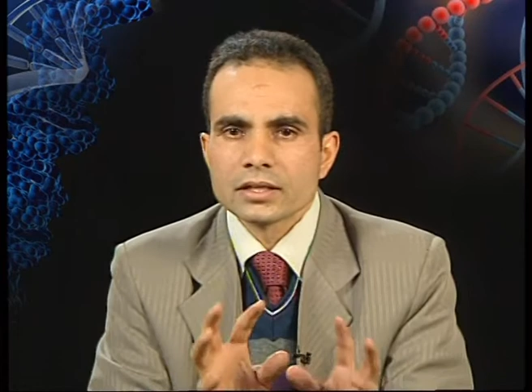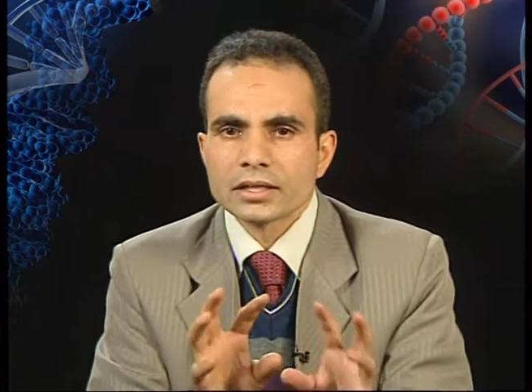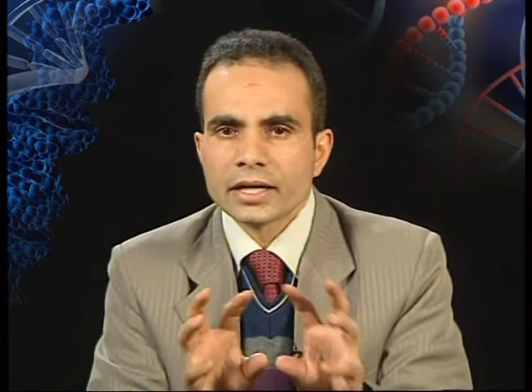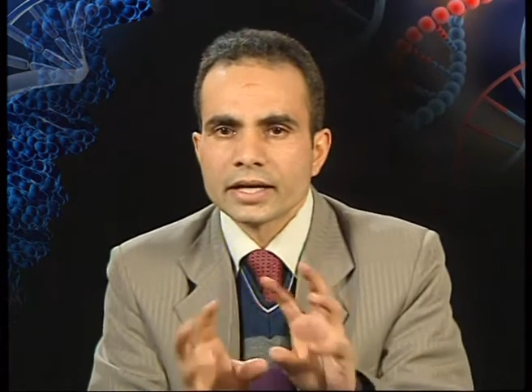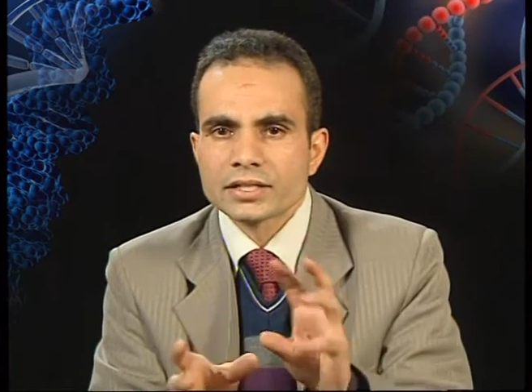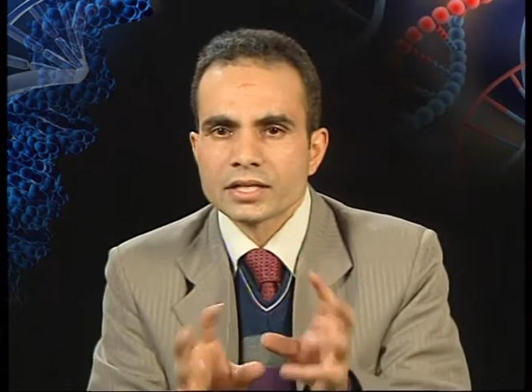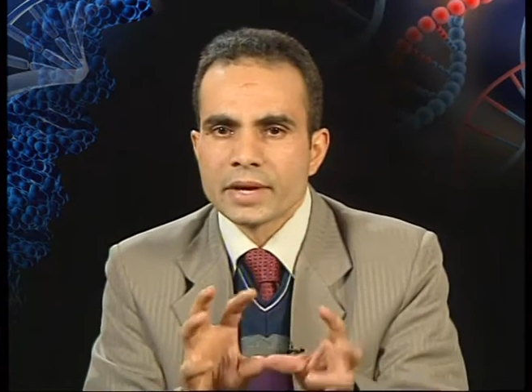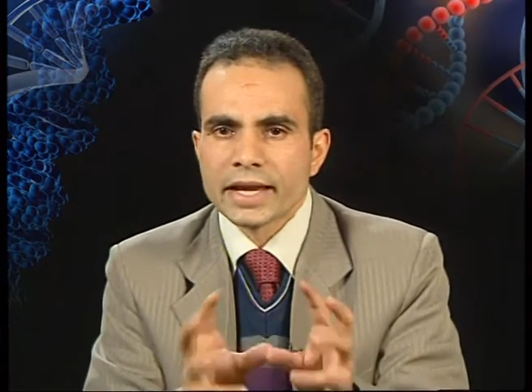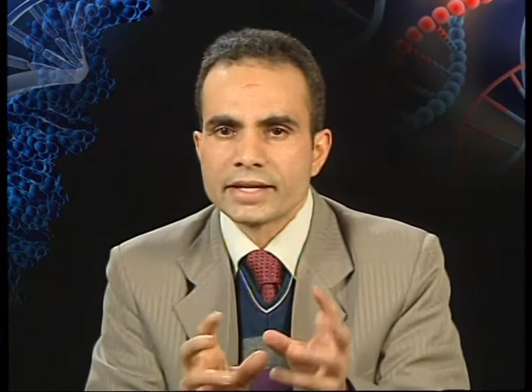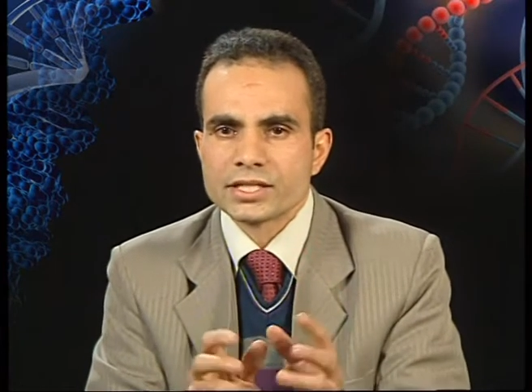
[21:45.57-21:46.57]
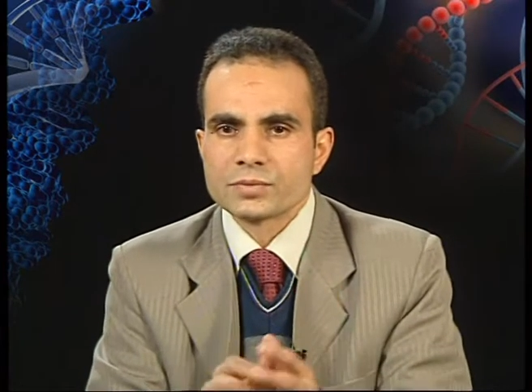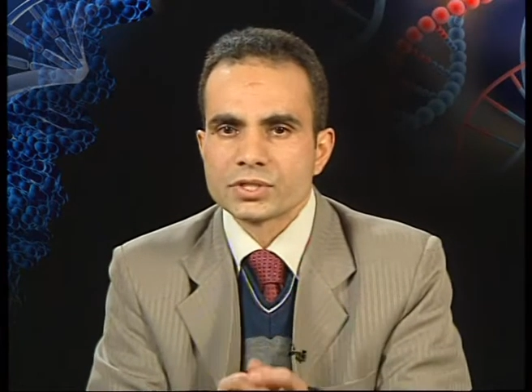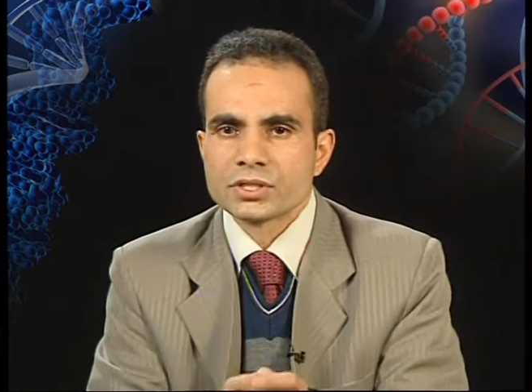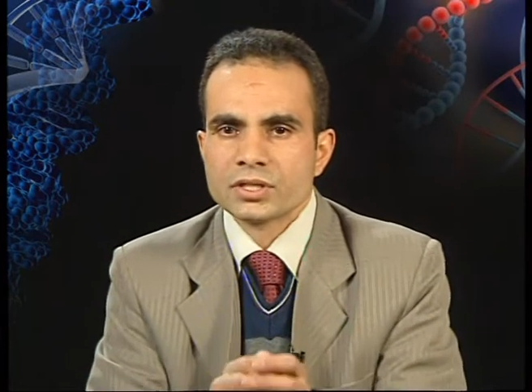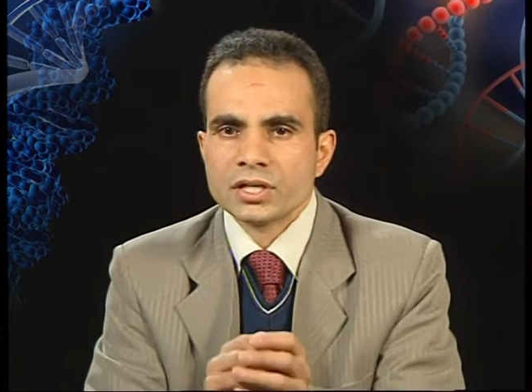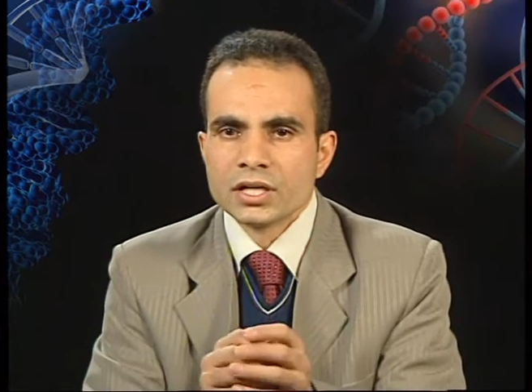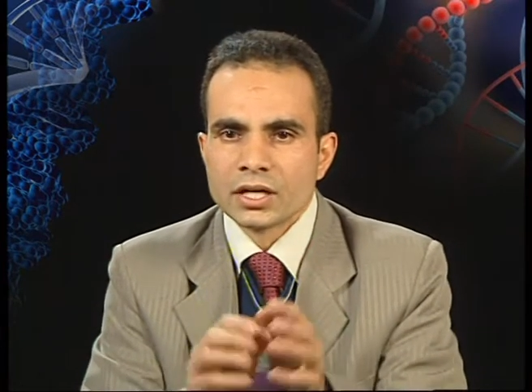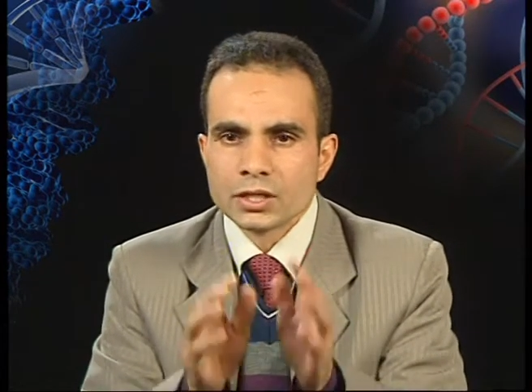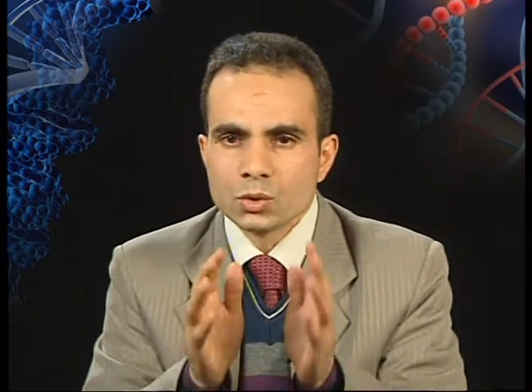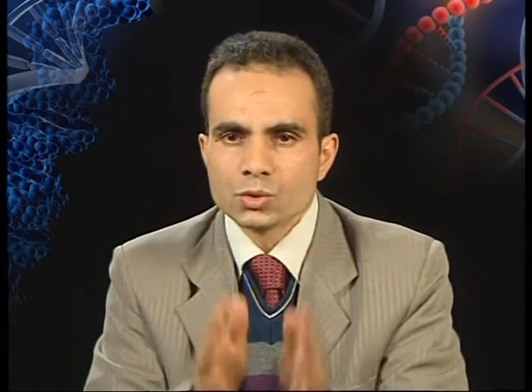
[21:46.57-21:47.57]
correcting mechanisms
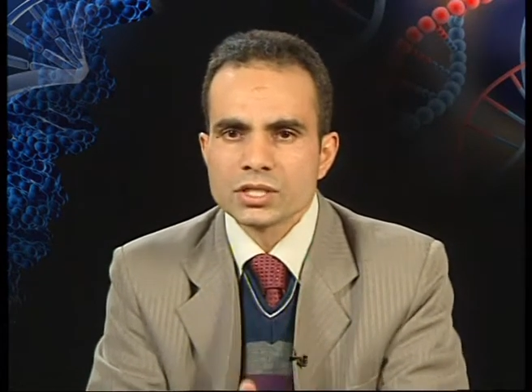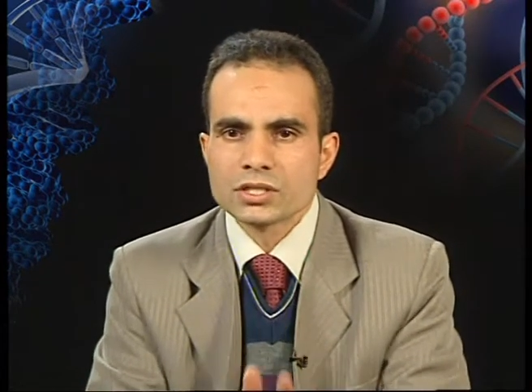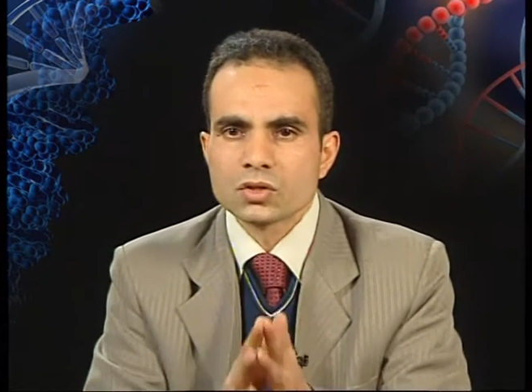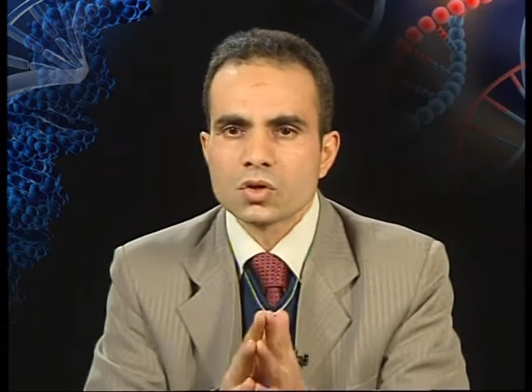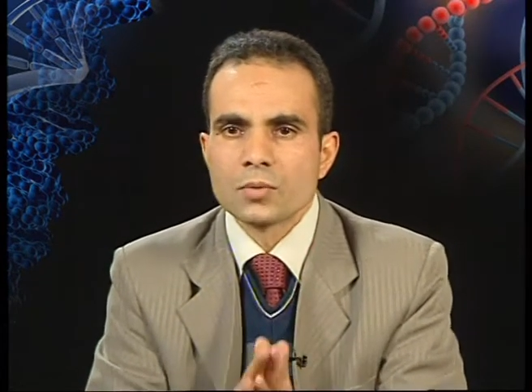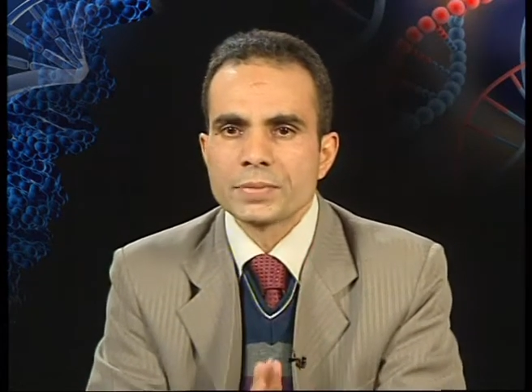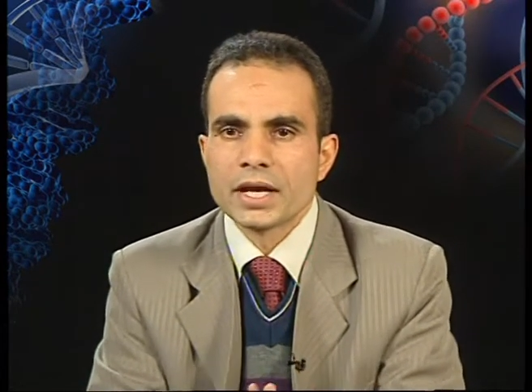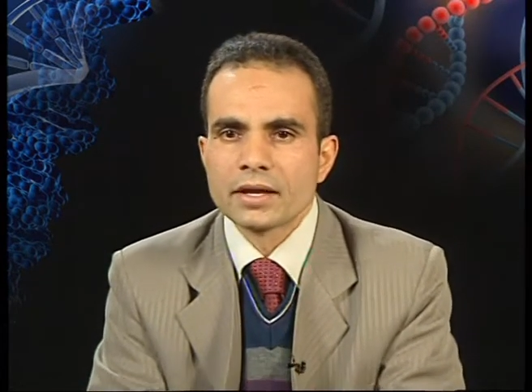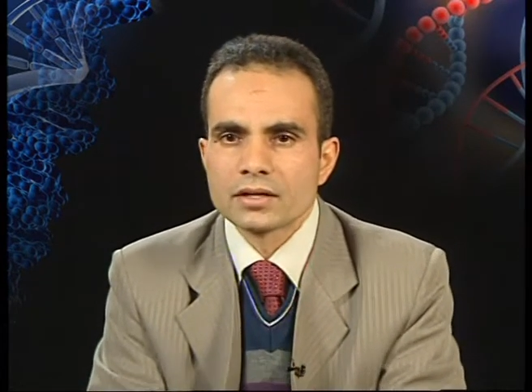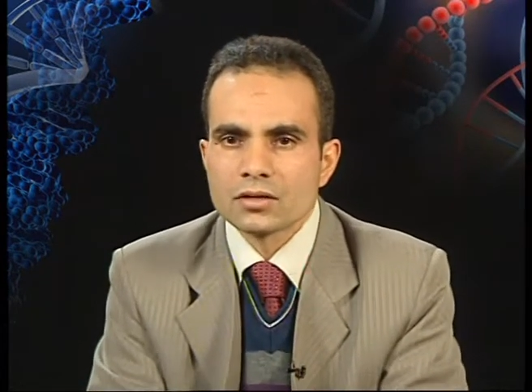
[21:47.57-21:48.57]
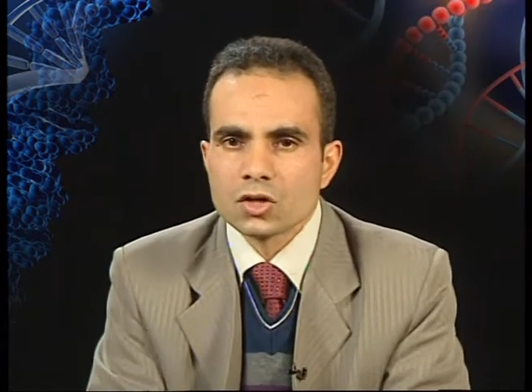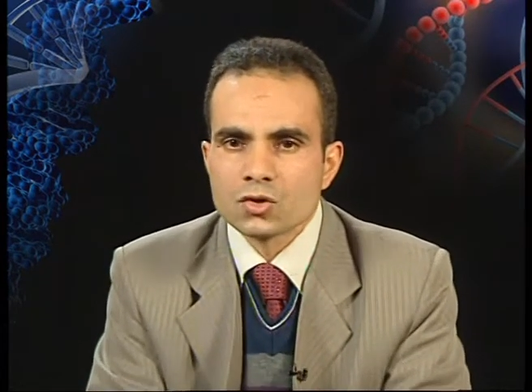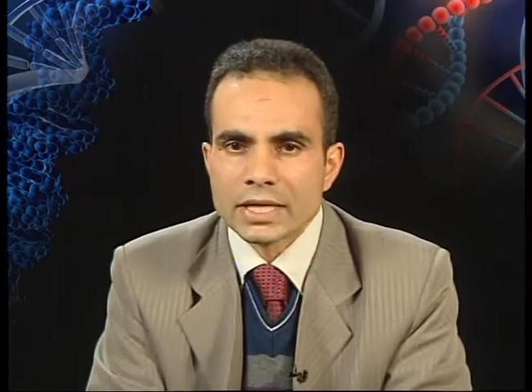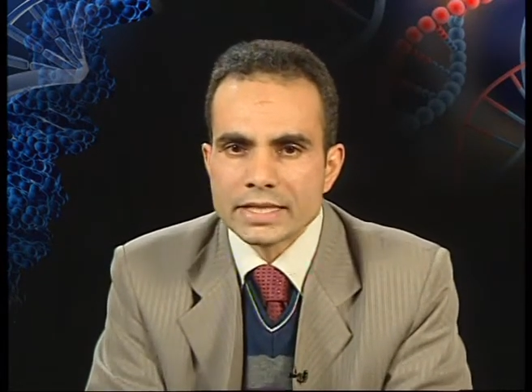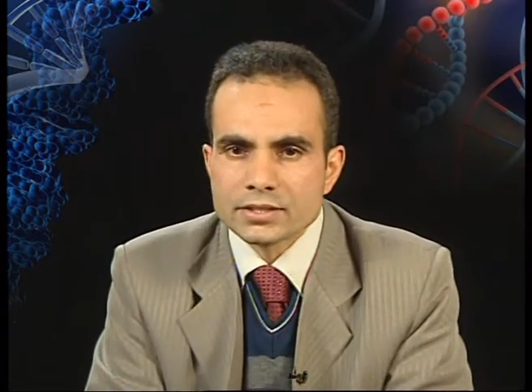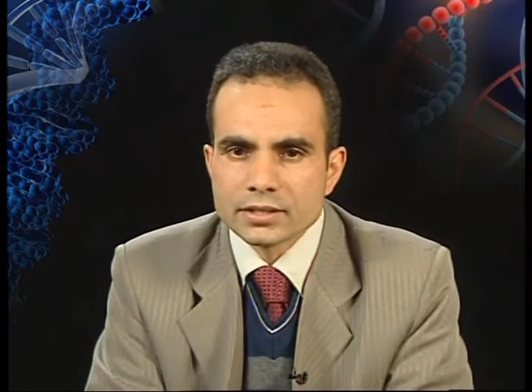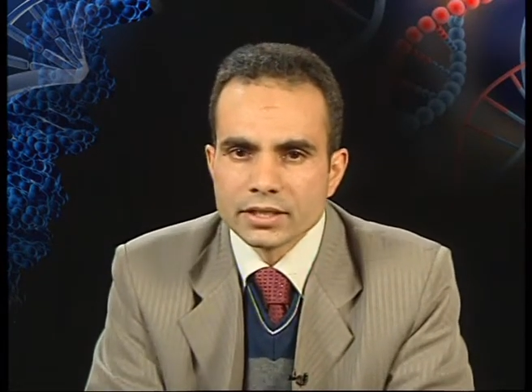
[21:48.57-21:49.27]
reduces the copy error rate